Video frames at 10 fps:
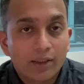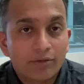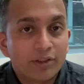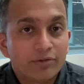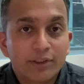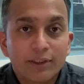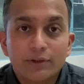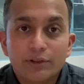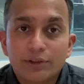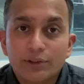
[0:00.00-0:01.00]
feel free to
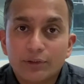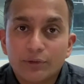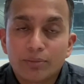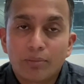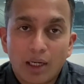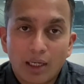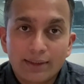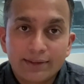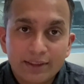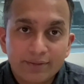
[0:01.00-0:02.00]
use my
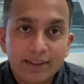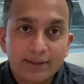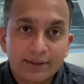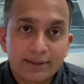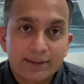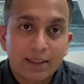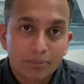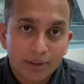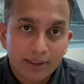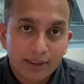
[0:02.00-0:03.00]
CV as a
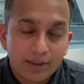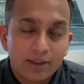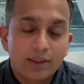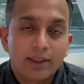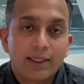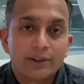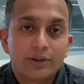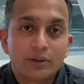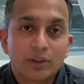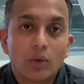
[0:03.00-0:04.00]
template as
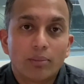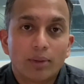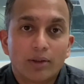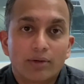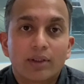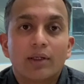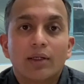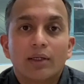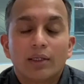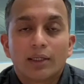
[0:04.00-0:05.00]
you go about
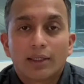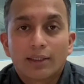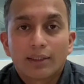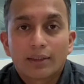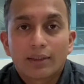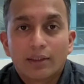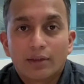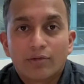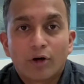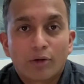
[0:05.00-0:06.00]

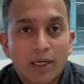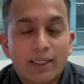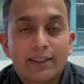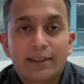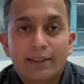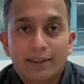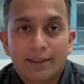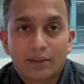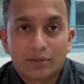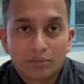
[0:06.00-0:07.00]
formatting
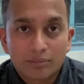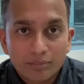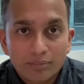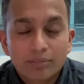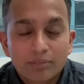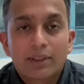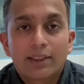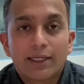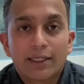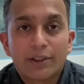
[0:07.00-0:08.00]
and
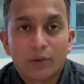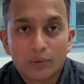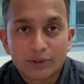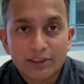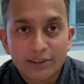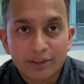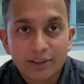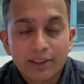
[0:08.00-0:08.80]
creating your own CV.